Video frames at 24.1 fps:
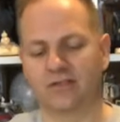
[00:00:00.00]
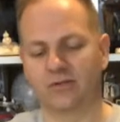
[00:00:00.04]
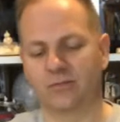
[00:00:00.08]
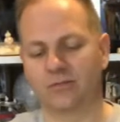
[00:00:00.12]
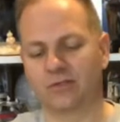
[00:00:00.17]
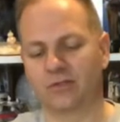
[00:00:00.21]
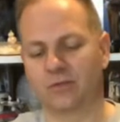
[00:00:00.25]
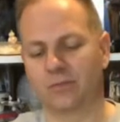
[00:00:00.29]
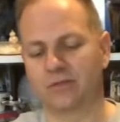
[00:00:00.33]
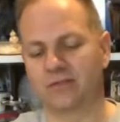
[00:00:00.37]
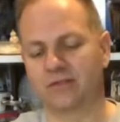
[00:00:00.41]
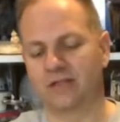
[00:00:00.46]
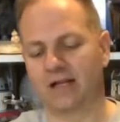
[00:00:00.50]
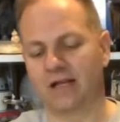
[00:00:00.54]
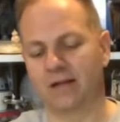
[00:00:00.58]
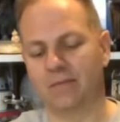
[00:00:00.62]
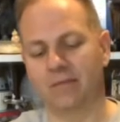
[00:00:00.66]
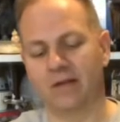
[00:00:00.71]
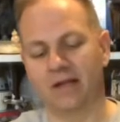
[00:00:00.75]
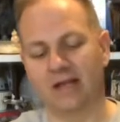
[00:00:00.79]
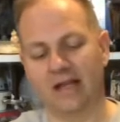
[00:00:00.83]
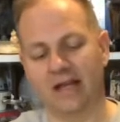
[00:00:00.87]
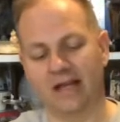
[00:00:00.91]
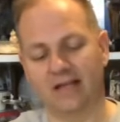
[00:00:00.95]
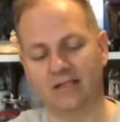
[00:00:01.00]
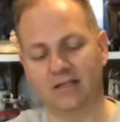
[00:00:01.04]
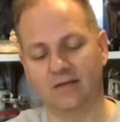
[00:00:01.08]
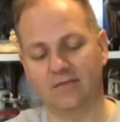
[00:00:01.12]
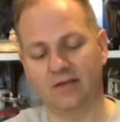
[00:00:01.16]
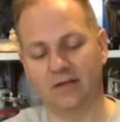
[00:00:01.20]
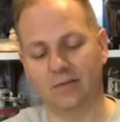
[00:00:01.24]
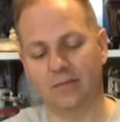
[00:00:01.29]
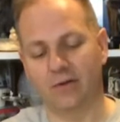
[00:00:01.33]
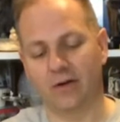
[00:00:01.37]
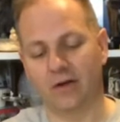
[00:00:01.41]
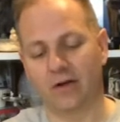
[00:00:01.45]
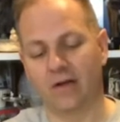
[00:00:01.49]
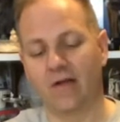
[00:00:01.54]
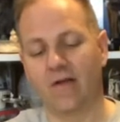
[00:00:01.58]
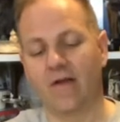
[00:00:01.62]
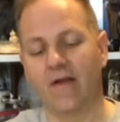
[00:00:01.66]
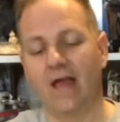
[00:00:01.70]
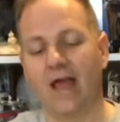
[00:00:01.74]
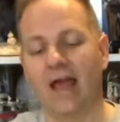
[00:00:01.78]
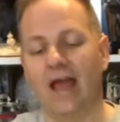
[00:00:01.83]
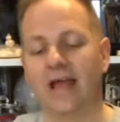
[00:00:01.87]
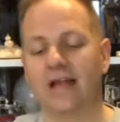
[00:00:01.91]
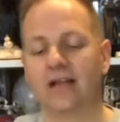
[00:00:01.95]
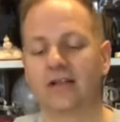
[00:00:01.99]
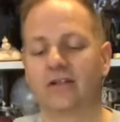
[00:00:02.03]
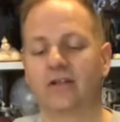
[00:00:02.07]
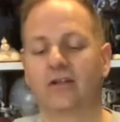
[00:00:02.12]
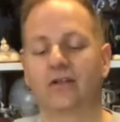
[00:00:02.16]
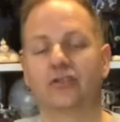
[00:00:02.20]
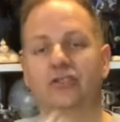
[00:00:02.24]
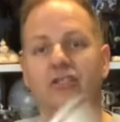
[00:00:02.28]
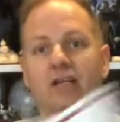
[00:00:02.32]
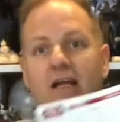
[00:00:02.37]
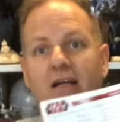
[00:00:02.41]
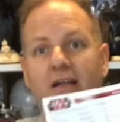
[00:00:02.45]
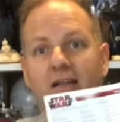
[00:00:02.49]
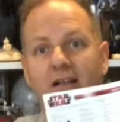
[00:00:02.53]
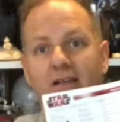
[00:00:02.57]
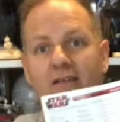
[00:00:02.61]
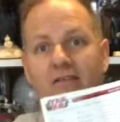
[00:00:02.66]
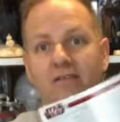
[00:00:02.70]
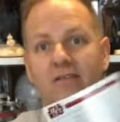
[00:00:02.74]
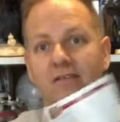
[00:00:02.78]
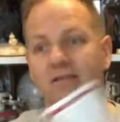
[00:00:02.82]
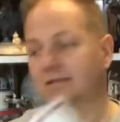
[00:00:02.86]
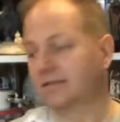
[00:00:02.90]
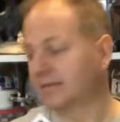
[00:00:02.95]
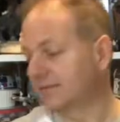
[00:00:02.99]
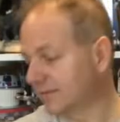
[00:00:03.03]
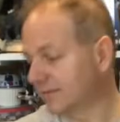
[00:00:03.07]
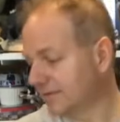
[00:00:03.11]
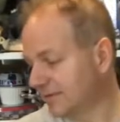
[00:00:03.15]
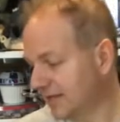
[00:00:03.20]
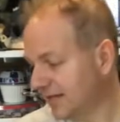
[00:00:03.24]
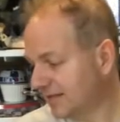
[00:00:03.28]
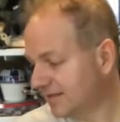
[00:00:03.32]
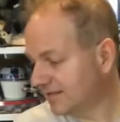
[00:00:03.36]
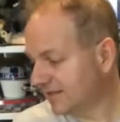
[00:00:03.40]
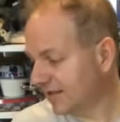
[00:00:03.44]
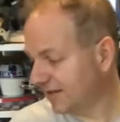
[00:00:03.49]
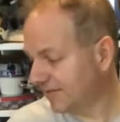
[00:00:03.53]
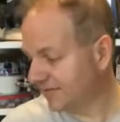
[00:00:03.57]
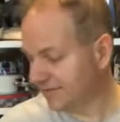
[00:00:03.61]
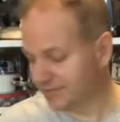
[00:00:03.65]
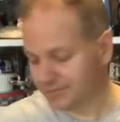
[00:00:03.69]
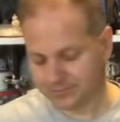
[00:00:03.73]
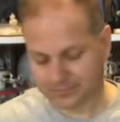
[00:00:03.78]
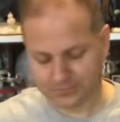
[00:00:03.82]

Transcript: So it's almost like a mini activity book and a little checklist. Nice stuff.